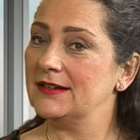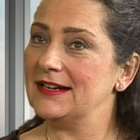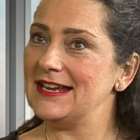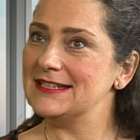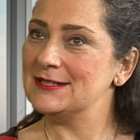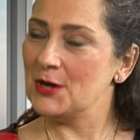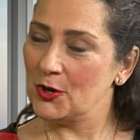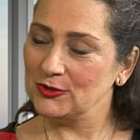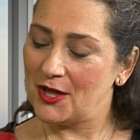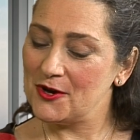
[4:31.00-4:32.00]
it's no
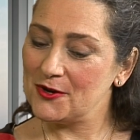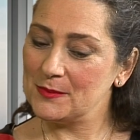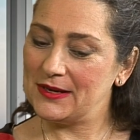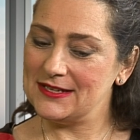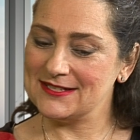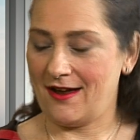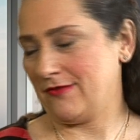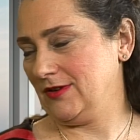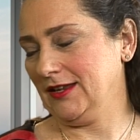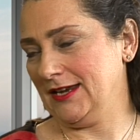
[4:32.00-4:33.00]
load, but it's not
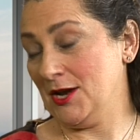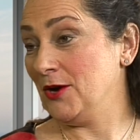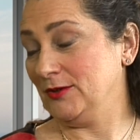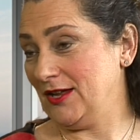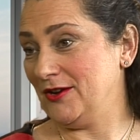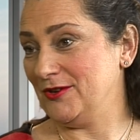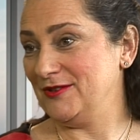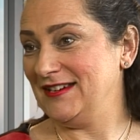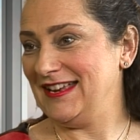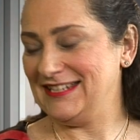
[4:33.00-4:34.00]
really no
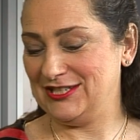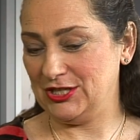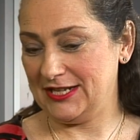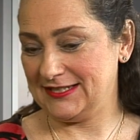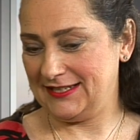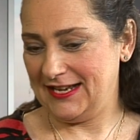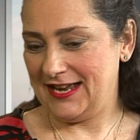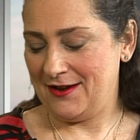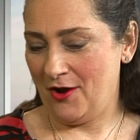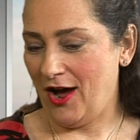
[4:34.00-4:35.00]
load. It's just
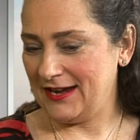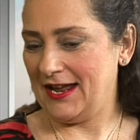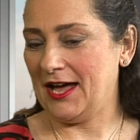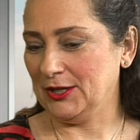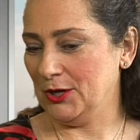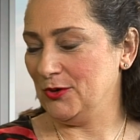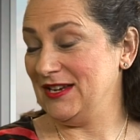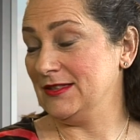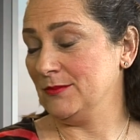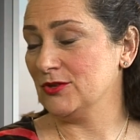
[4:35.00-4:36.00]
not a load
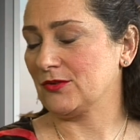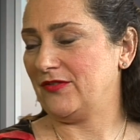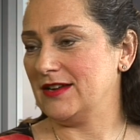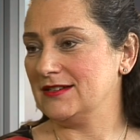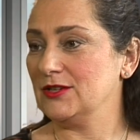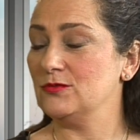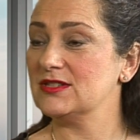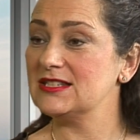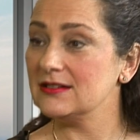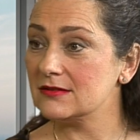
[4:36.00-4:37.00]
in the mutual fund. You
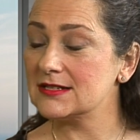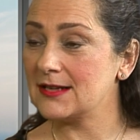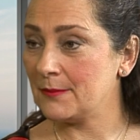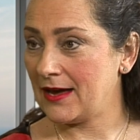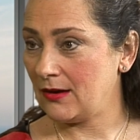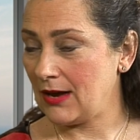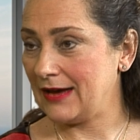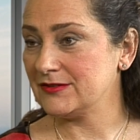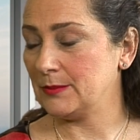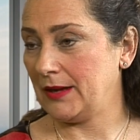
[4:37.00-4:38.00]
still somehow
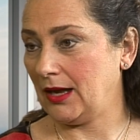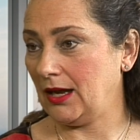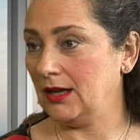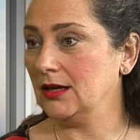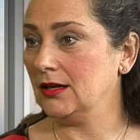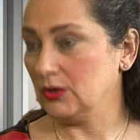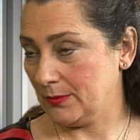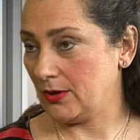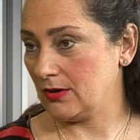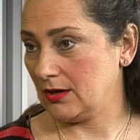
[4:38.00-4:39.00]
have to pay your
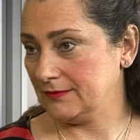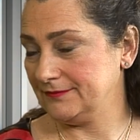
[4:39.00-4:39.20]
broker.